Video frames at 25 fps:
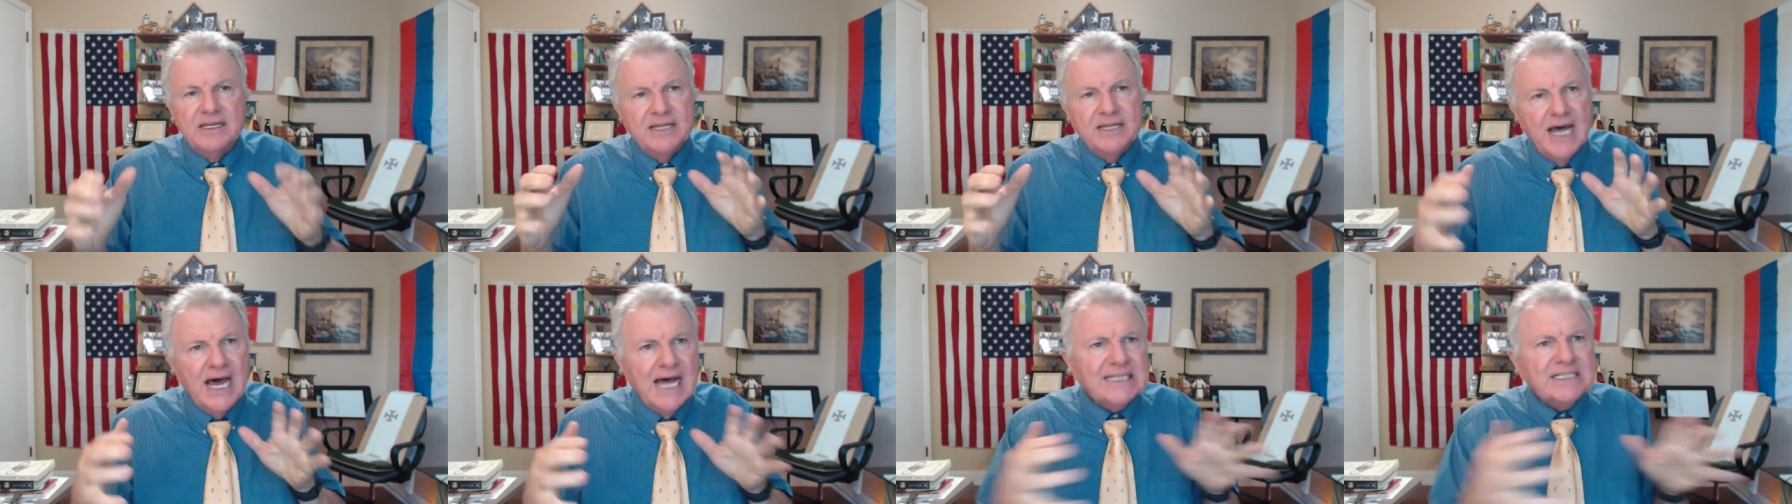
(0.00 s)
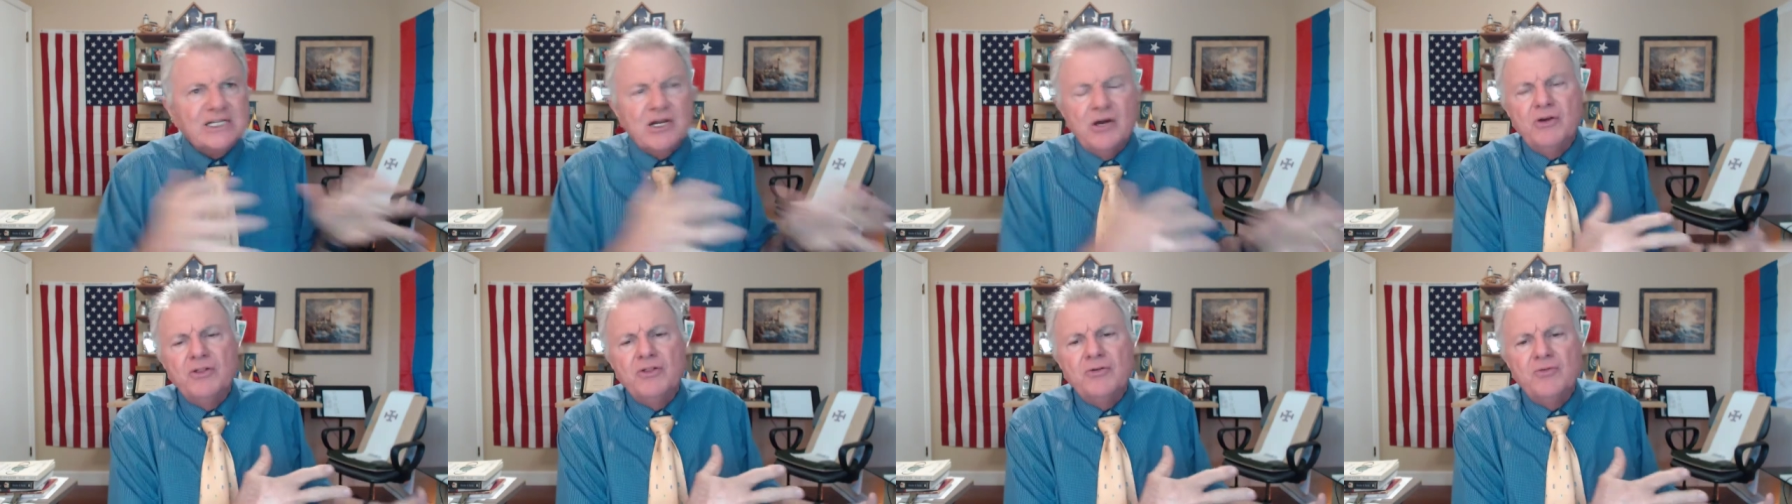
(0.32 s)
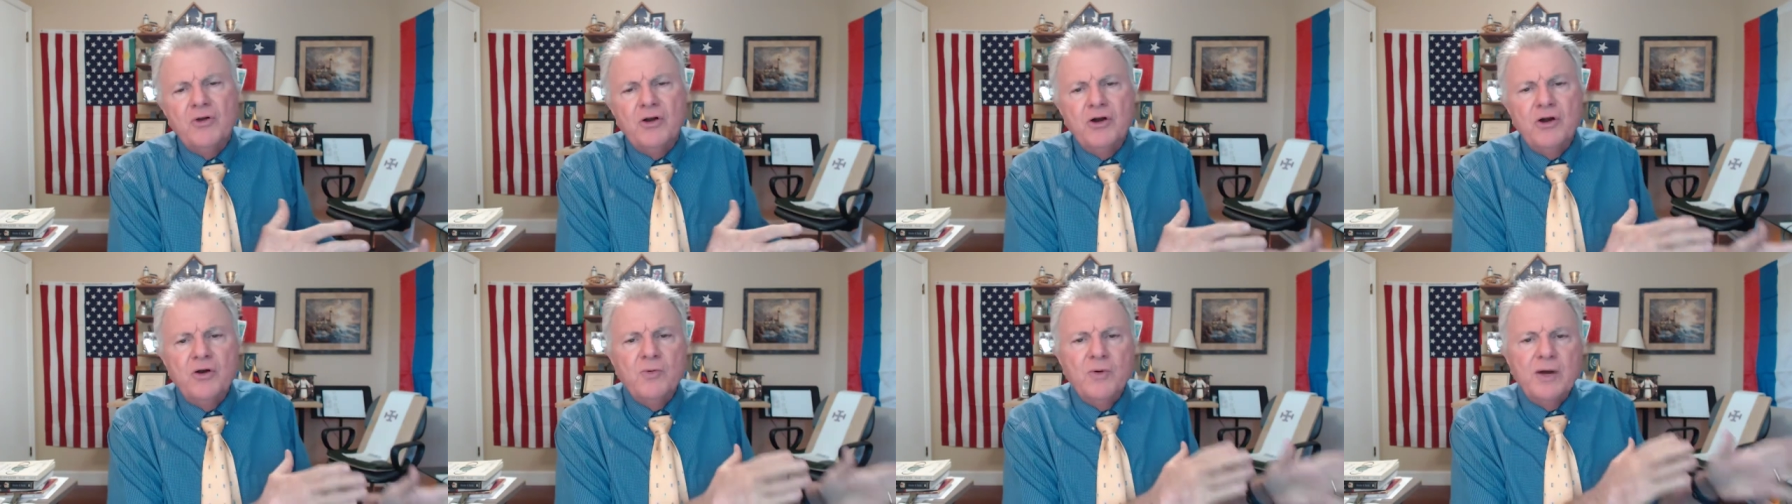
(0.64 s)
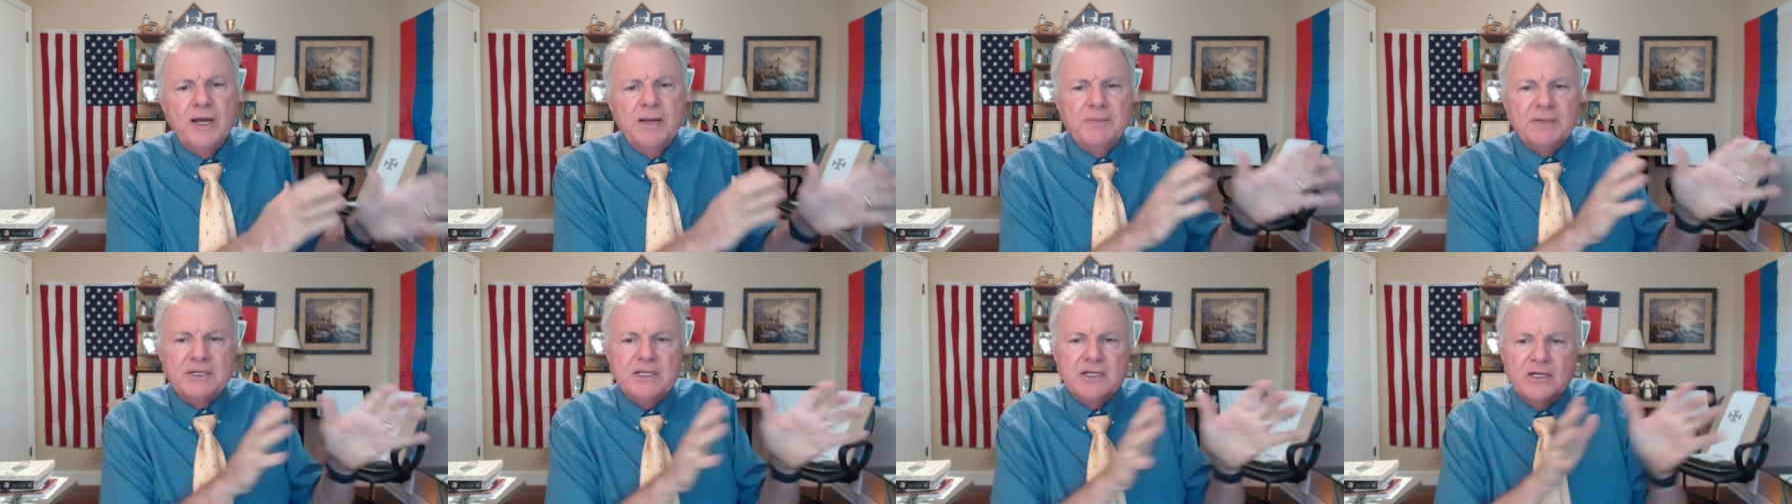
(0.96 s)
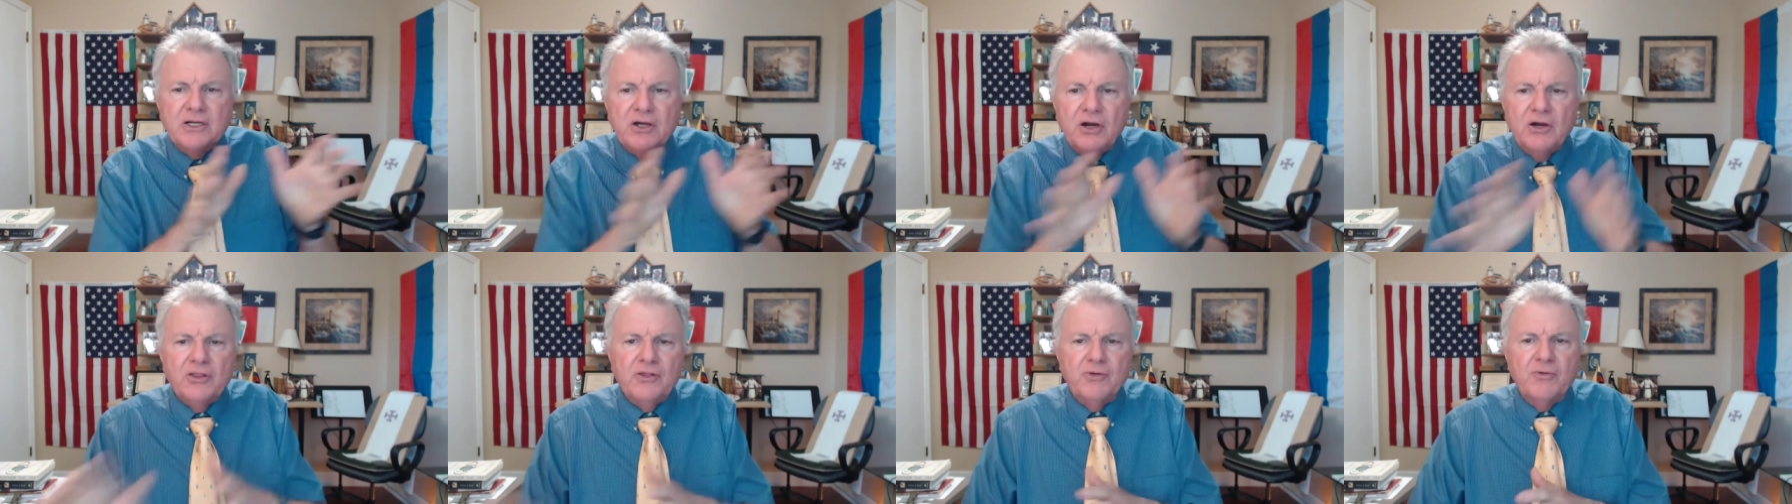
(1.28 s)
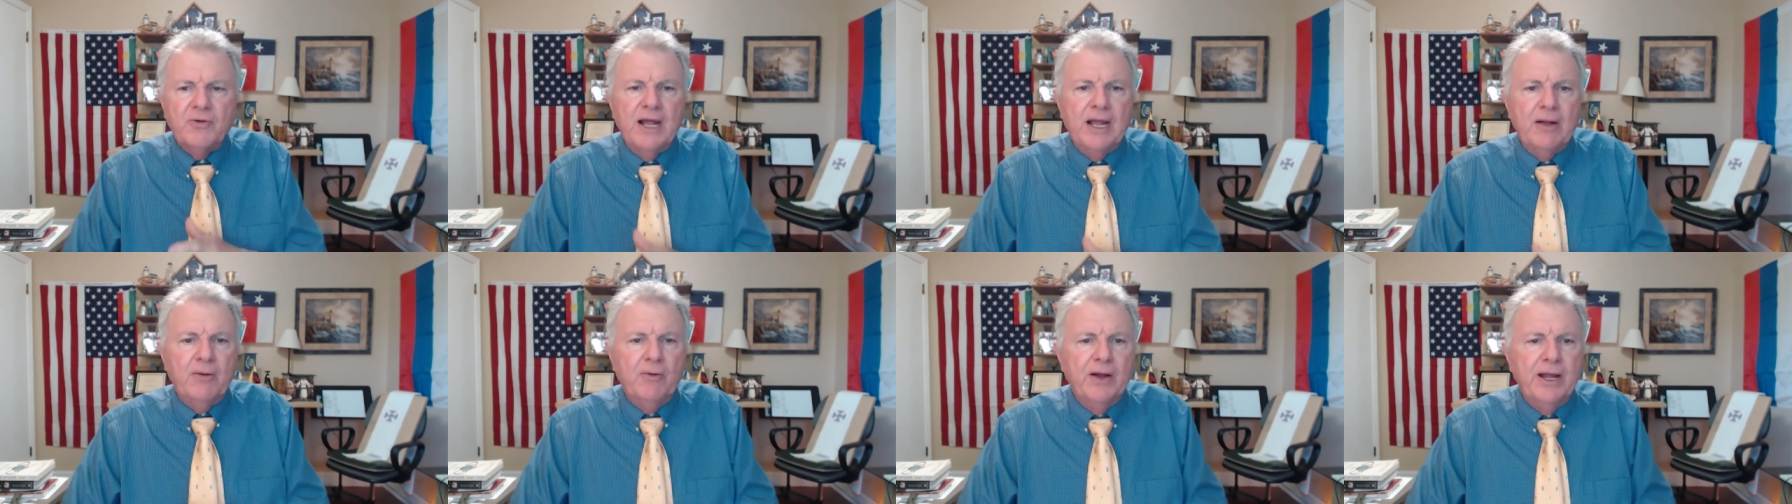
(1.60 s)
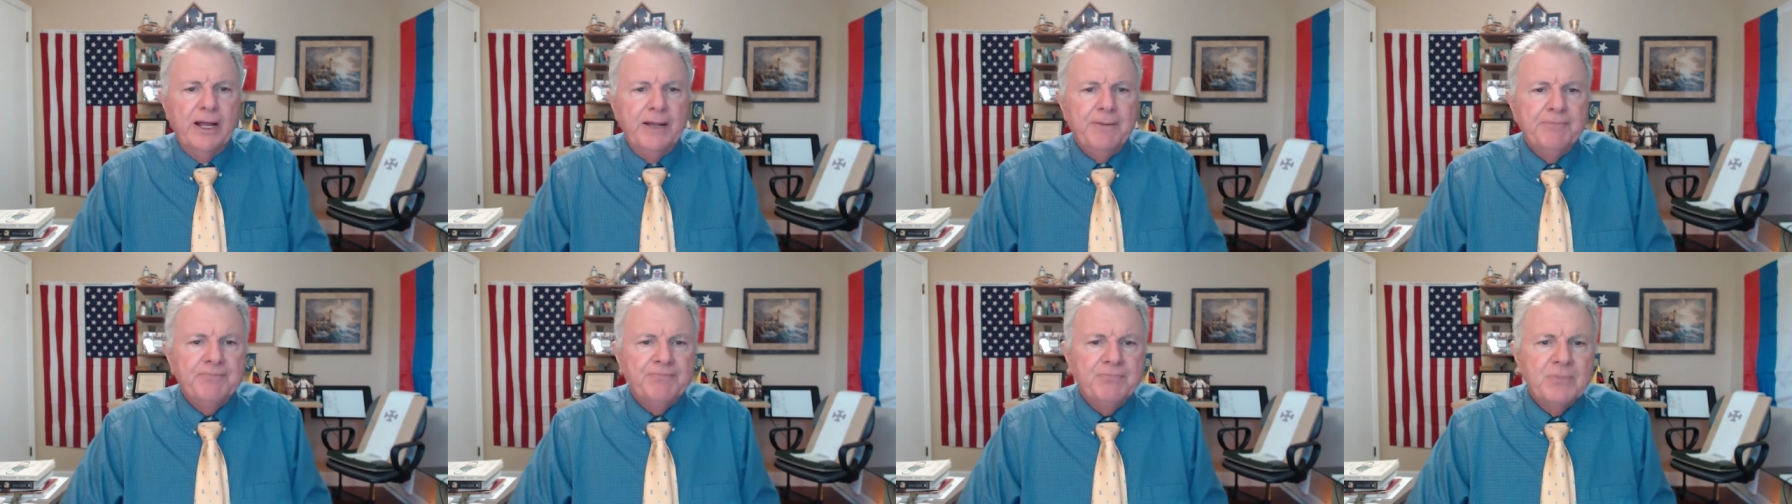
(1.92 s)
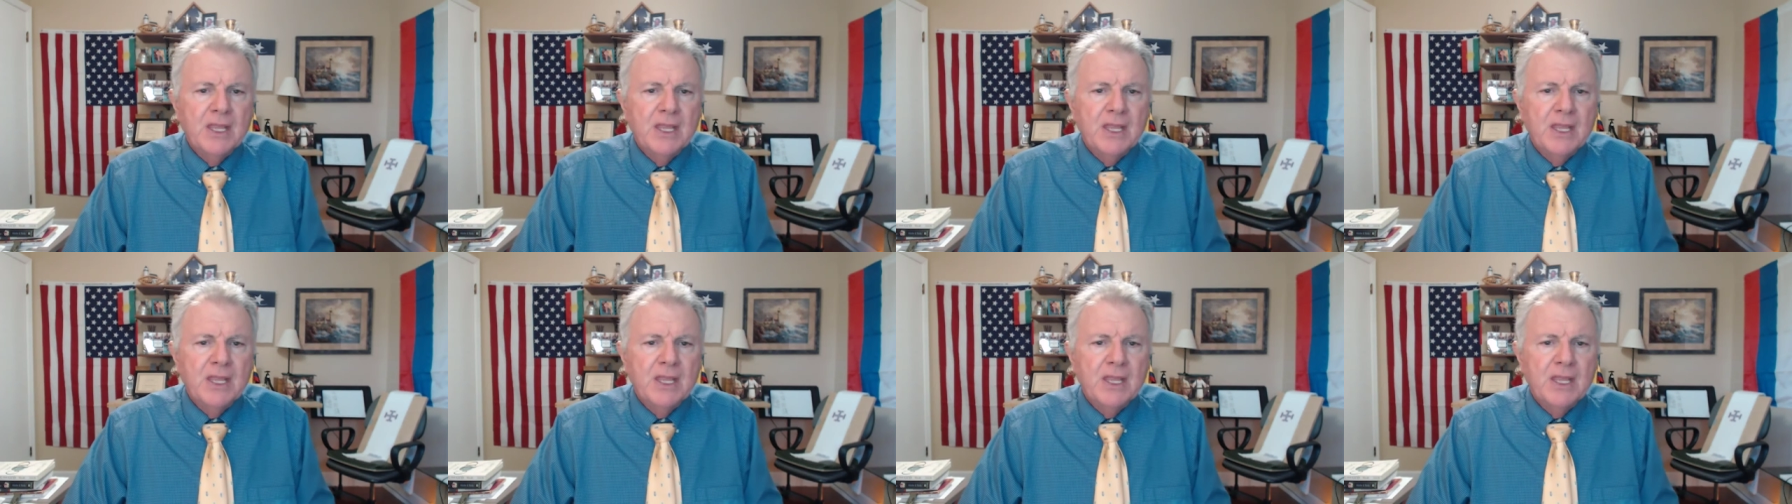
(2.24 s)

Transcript: not go the wrong way, but to go the right way.